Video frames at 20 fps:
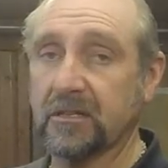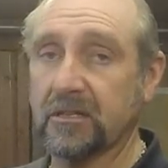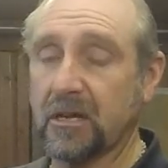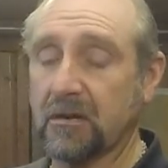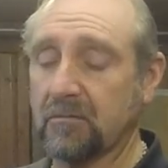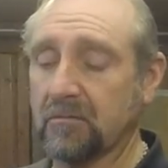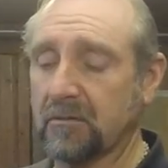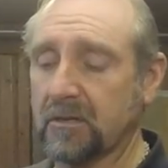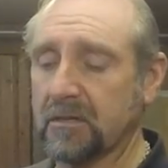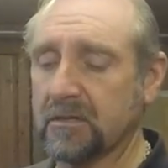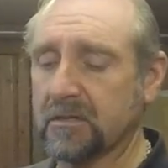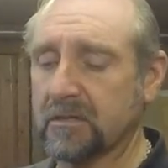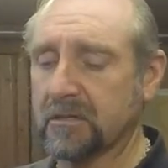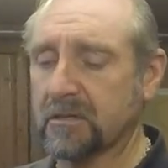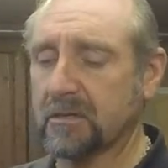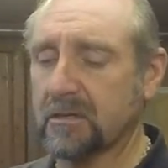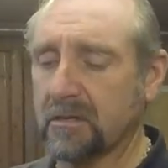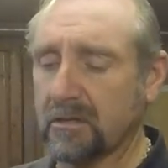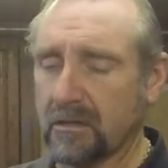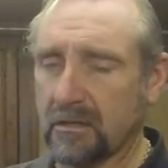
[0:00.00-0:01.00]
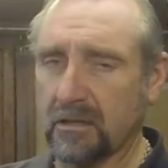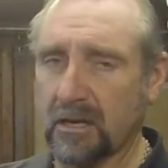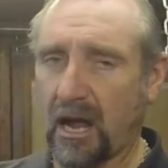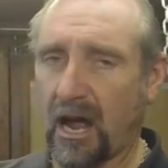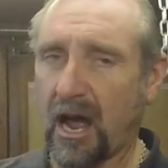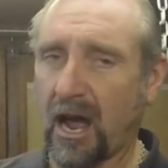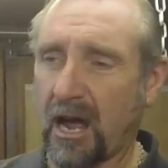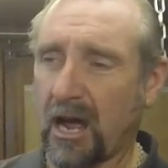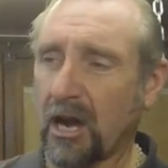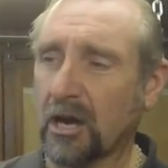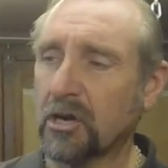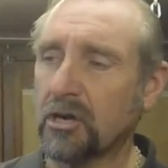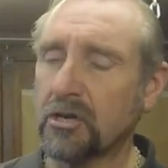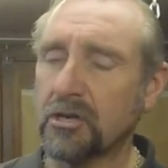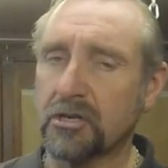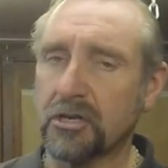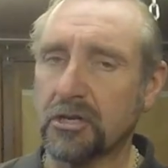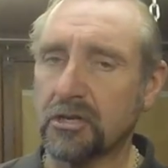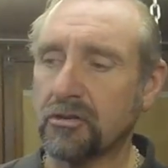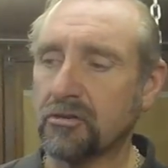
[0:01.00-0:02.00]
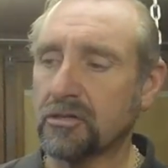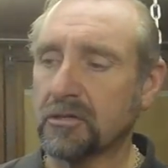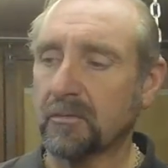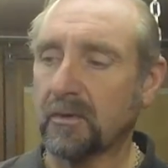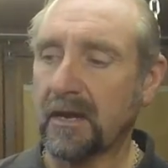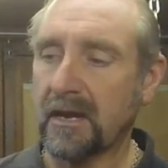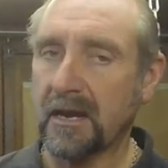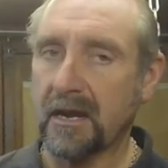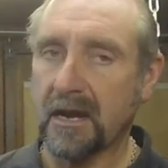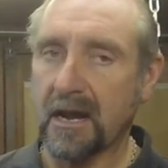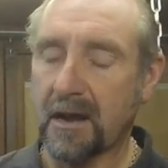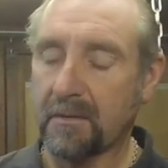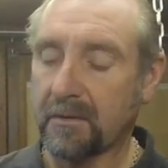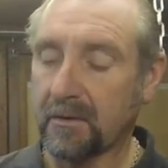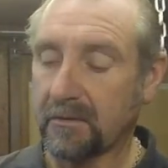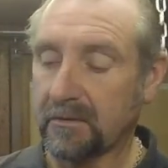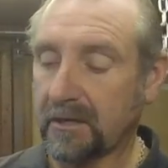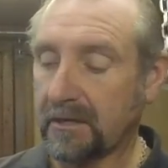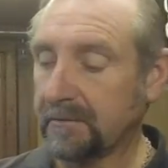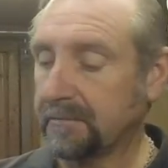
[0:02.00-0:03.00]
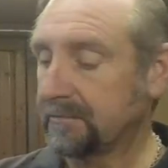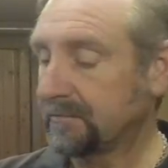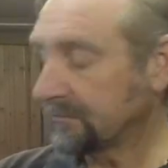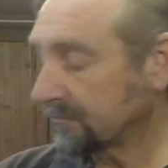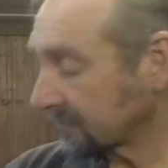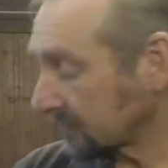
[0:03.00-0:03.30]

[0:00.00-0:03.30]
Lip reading: So there's a good usable air cap on there.